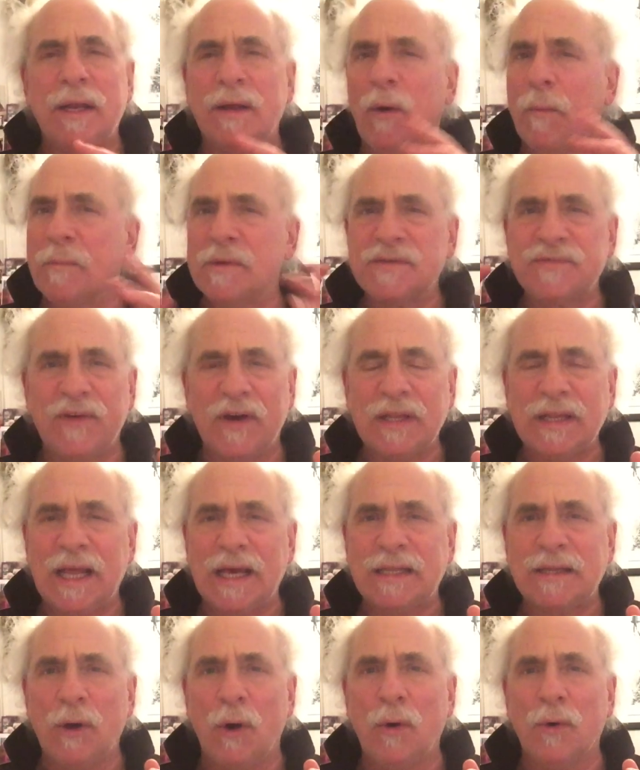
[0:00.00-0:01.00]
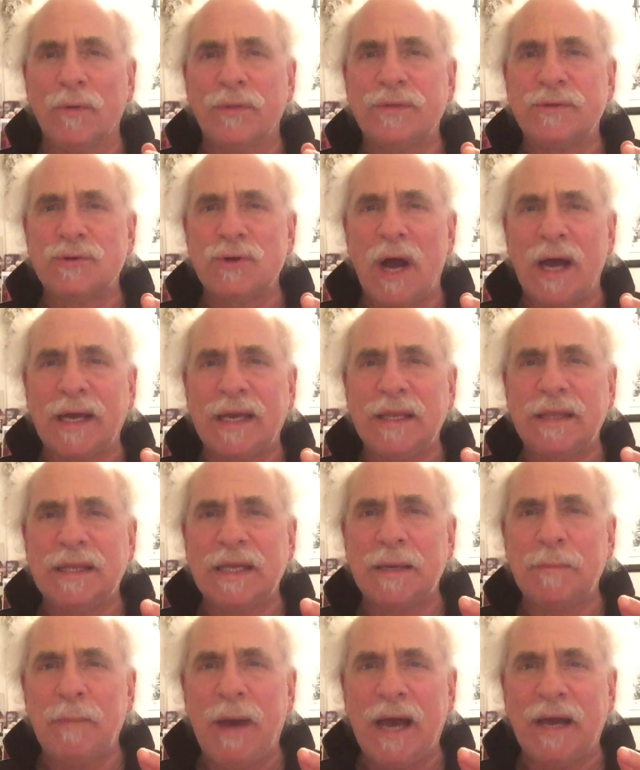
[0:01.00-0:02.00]
It almost felt like the whole Draghi
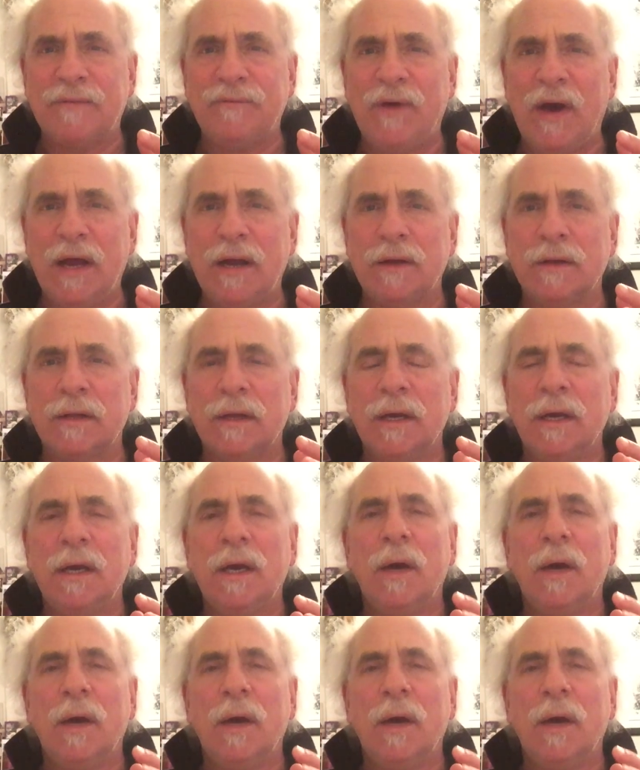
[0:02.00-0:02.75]
thing backfired.